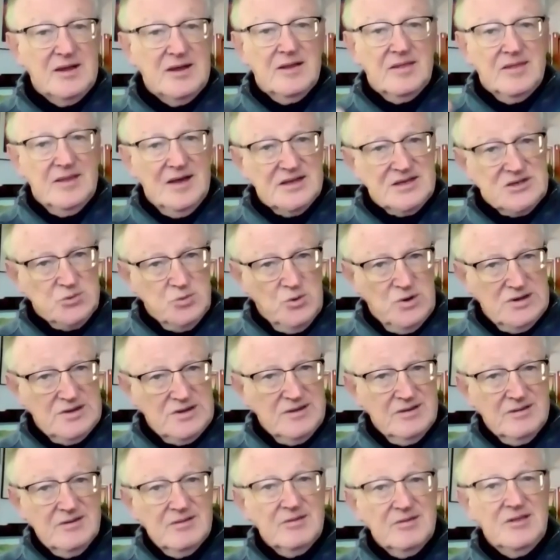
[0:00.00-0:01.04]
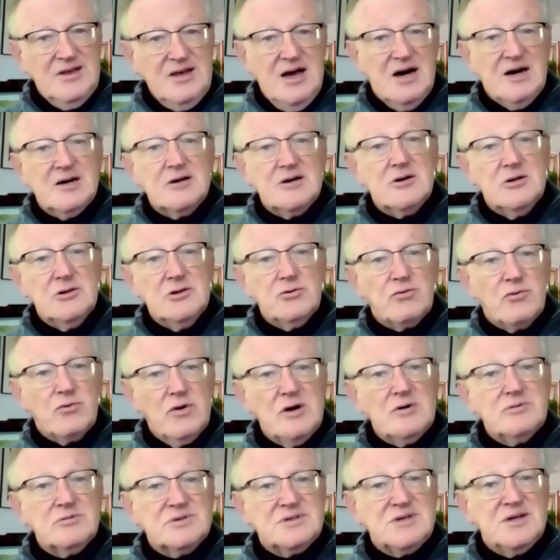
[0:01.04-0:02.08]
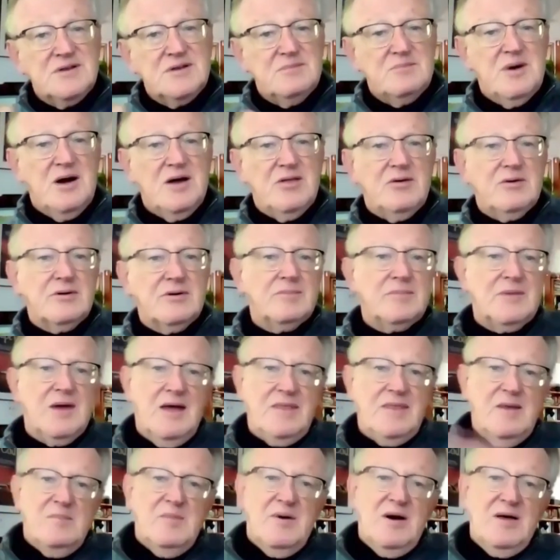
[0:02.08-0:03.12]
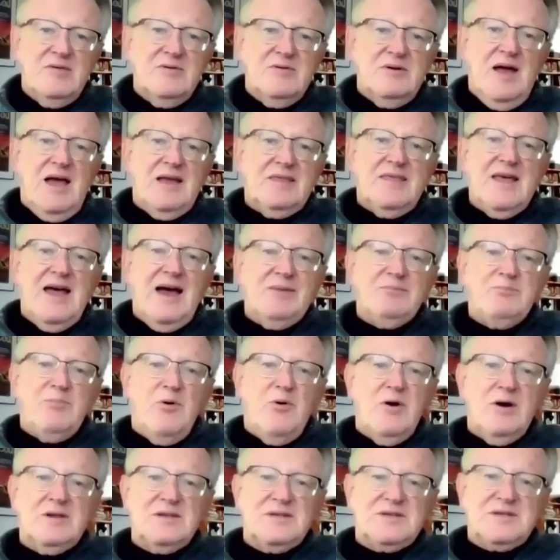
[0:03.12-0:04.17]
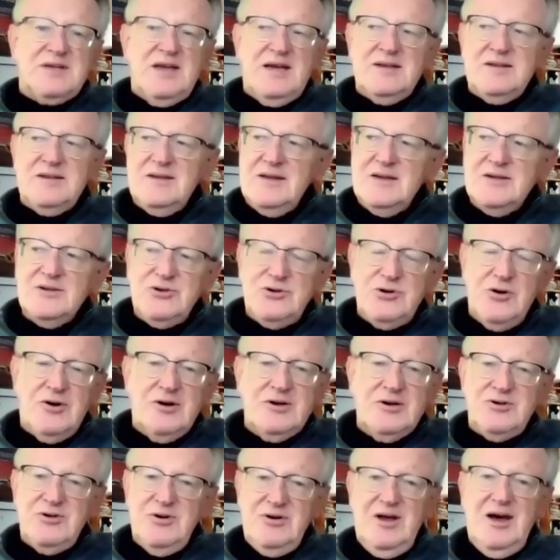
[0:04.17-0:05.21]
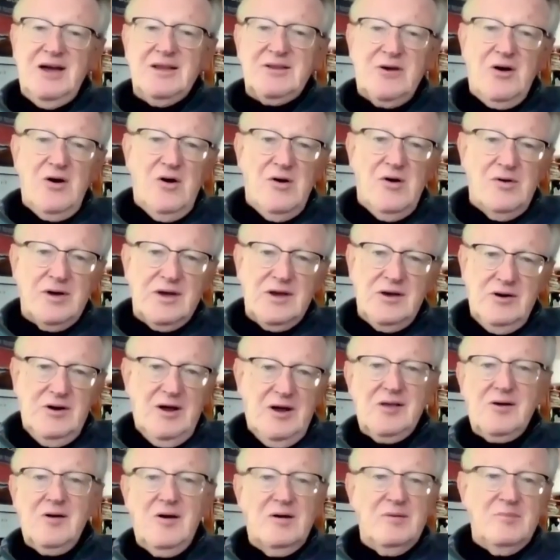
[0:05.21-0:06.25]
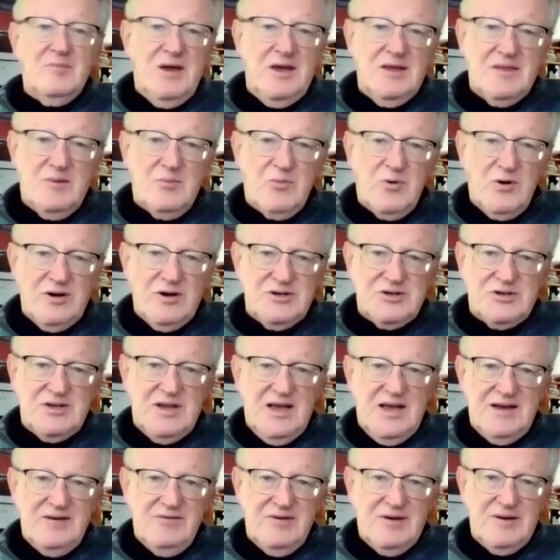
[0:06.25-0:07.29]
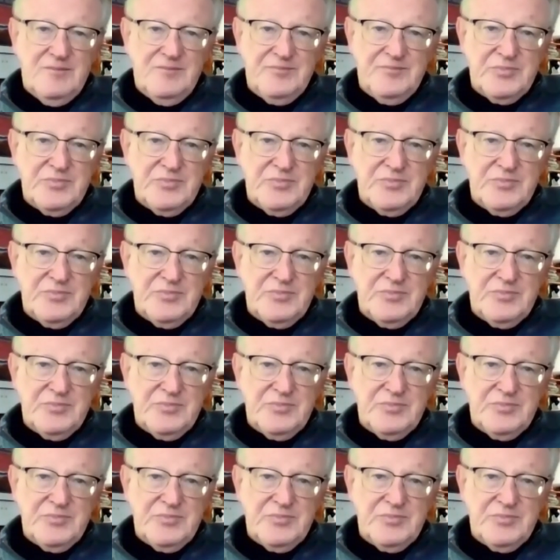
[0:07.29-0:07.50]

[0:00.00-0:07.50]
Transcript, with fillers: That's what the uncle wrote to the mother. And the mother at that point said, George, you're not going. You're not going to be in the British Navy.